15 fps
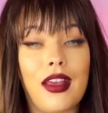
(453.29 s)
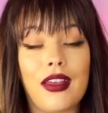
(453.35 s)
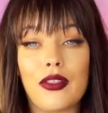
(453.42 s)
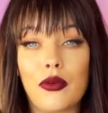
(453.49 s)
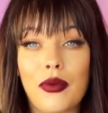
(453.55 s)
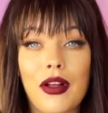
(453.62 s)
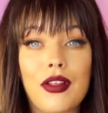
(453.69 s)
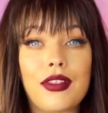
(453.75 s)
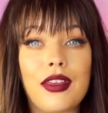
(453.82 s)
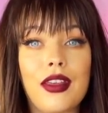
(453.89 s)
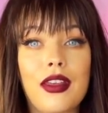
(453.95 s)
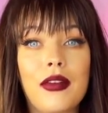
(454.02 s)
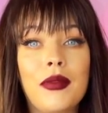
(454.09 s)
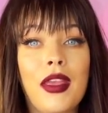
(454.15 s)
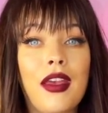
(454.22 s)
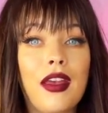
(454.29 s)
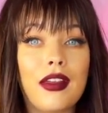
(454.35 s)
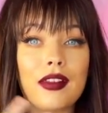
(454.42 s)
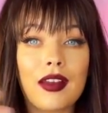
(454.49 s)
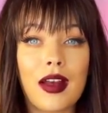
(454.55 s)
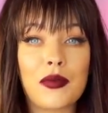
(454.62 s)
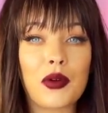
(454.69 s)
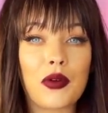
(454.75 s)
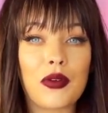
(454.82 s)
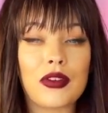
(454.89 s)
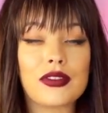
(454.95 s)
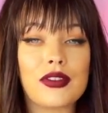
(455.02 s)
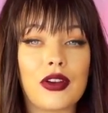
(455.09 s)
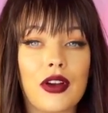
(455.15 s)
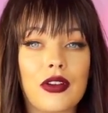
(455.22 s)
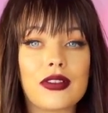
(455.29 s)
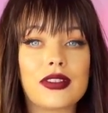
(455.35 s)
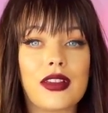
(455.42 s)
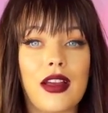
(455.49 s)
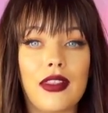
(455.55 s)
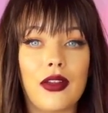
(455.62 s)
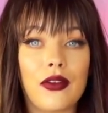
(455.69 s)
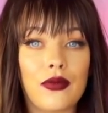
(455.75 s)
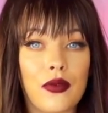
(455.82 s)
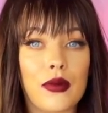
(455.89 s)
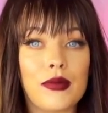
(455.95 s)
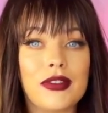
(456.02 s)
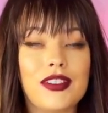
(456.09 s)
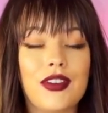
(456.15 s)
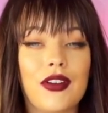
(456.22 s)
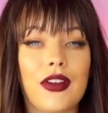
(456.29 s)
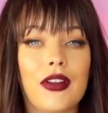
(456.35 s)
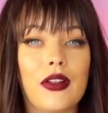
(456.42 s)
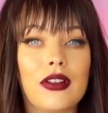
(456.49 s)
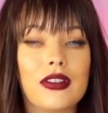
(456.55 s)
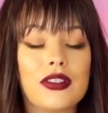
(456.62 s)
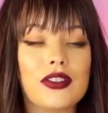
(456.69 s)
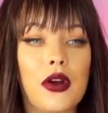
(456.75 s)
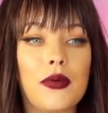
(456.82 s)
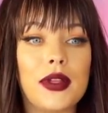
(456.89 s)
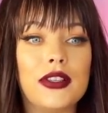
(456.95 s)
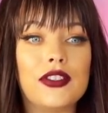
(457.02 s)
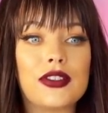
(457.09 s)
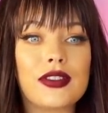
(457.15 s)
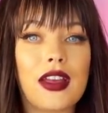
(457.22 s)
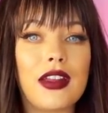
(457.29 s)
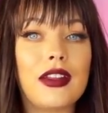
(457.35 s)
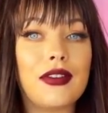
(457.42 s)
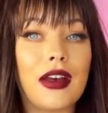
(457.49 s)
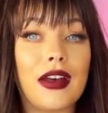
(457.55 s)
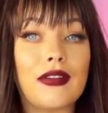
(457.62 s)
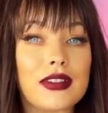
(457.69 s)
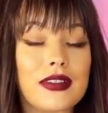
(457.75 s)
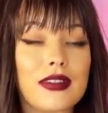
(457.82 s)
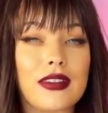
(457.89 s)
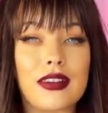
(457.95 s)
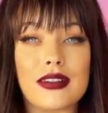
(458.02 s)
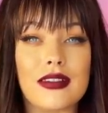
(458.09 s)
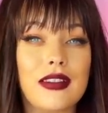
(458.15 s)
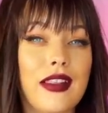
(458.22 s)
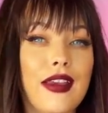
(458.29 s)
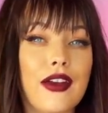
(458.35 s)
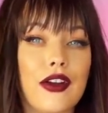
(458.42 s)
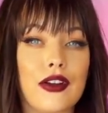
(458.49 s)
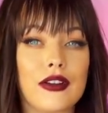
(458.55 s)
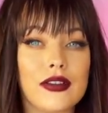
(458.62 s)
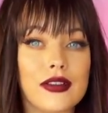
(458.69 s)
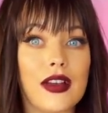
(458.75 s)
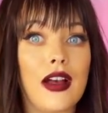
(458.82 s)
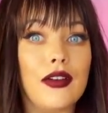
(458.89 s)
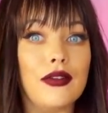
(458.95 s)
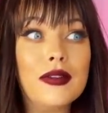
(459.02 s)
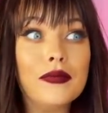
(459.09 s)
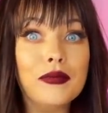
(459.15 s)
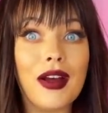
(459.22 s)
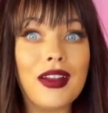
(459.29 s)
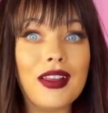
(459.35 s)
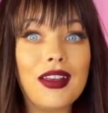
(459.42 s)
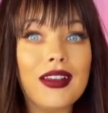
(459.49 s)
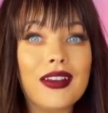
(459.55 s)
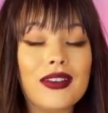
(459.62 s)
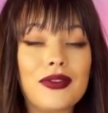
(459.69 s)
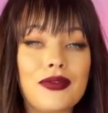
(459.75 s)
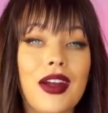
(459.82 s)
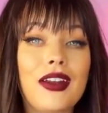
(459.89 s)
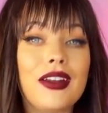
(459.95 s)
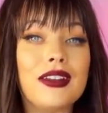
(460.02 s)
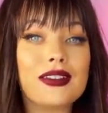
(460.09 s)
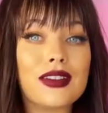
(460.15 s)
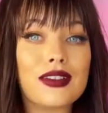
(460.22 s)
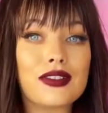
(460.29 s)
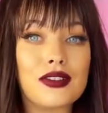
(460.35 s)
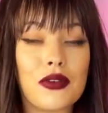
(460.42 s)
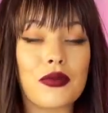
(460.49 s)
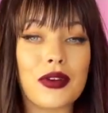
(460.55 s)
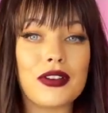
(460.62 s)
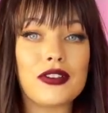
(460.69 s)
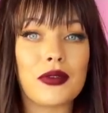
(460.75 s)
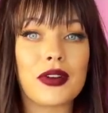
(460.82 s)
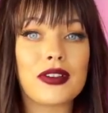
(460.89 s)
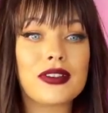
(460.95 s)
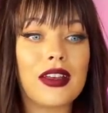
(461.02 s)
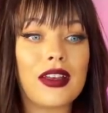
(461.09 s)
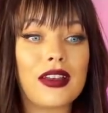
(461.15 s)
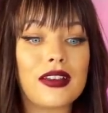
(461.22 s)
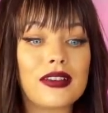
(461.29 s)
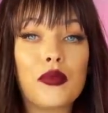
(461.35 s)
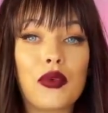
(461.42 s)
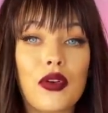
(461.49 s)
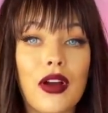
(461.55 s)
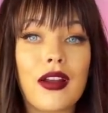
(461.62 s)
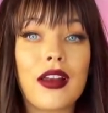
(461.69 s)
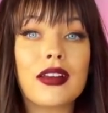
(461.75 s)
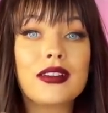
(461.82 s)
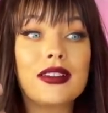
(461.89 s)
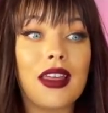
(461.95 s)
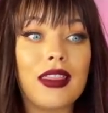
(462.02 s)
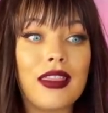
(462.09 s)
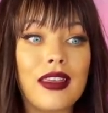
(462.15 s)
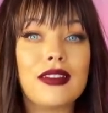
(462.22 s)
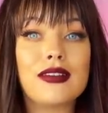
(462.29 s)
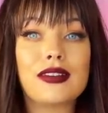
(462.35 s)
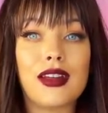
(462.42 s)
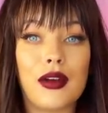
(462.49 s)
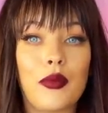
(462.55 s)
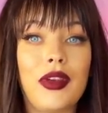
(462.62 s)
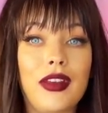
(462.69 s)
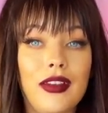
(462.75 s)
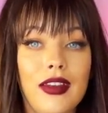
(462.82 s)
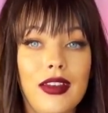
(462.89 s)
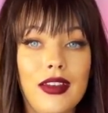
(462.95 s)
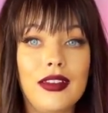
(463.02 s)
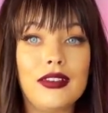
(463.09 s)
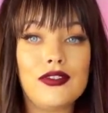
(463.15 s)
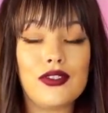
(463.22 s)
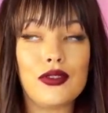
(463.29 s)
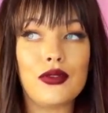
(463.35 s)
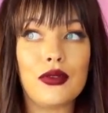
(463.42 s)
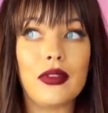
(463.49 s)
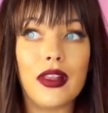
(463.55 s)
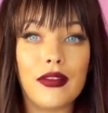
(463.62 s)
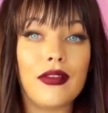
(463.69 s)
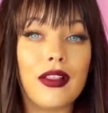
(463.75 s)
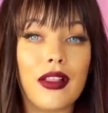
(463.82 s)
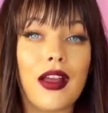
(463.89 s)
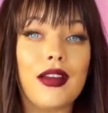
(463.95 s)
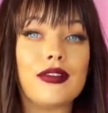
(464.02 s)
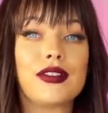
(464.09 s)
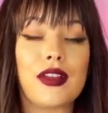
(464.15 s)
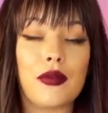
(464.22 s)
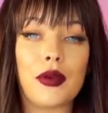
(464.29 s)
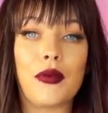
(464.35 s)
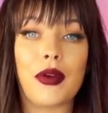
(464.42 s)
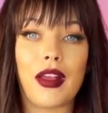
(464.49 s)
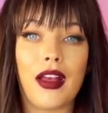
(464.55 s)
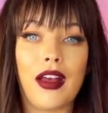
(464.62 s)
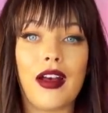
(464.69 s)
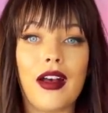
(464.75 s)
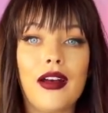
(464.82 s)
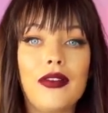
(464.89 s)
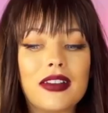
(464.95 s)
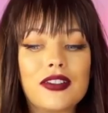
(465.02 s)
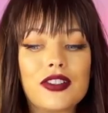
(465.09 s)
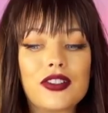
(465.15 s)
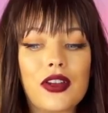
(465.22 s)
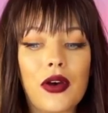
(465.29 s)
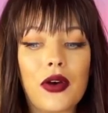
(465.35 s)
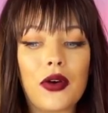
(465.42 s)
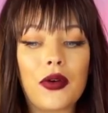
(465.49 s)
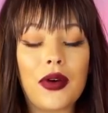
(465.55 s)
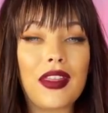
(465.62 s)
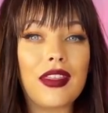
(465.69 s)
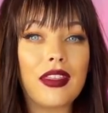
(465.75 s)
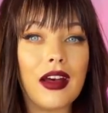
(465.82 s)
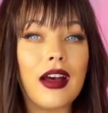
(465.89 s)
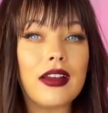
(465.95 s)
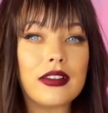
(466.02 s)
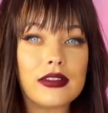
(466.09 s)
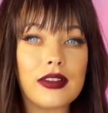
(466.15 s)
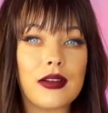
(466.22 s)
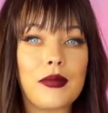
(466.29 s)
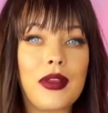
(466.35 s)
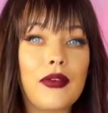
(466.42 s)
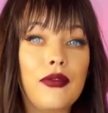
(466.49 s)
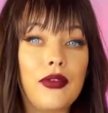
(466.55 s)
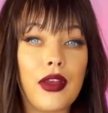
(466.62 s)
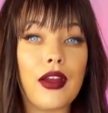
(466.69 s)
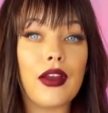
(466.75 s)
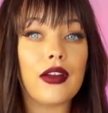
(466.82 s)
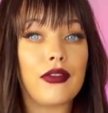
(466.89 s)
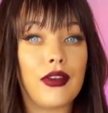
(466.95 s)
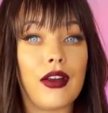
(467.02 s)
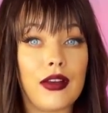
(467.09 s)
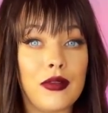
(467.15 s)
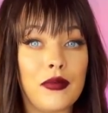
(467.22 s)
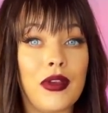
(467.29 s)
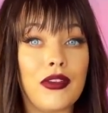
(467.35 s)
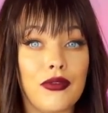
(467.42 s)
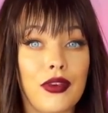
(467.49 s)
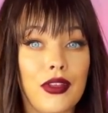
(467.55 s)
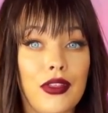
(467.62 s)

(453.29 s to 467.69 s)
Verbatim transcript: and the wealthy, and Capricorn's an earth sign, therefore material. And so we just kind of have this, these layers of money, finances, resources, products, and things that we need to live the lives that we want to have. And so that is going to be very, very big for the